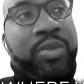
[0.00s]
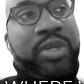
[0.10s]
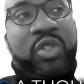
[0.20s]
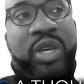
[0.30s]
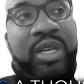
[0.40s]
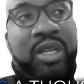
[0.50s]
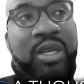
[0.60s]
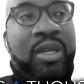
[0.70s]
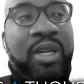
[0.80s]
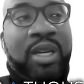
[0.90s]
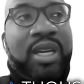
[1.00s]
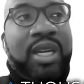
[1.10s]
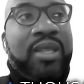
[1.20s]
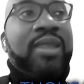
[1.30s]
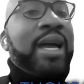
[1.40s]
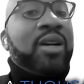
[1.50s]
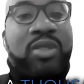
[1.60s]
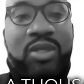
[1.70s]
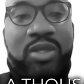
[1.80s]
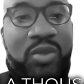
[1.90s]
be training
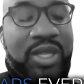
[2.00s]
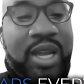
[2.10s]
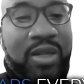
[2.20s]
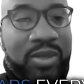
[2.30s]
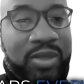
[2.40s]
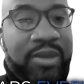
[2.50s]
1,000 new scholars